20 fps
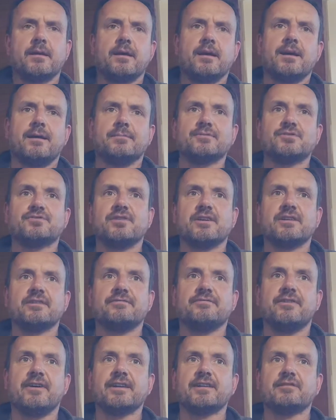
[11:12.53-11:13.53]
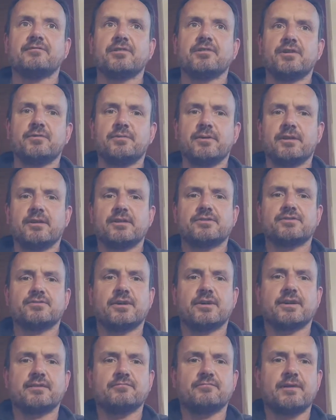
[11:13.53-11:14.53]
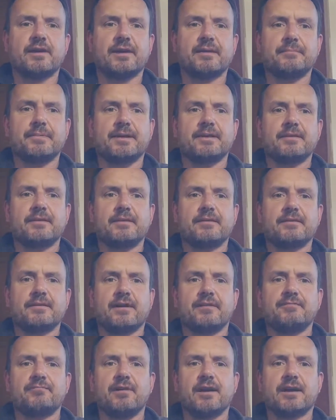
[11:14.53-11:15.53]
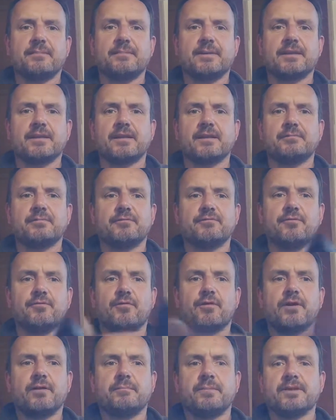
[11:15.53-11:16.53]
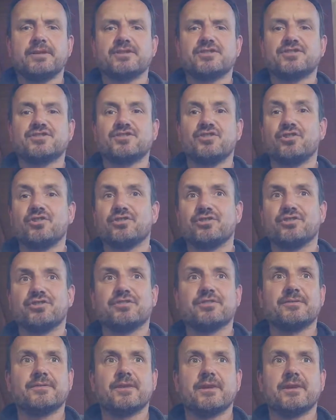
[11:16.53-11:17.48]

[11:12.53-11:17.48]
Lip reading: I'm just trying to find it really quickly so I can recommend it. I've recommended it before, but it's so good.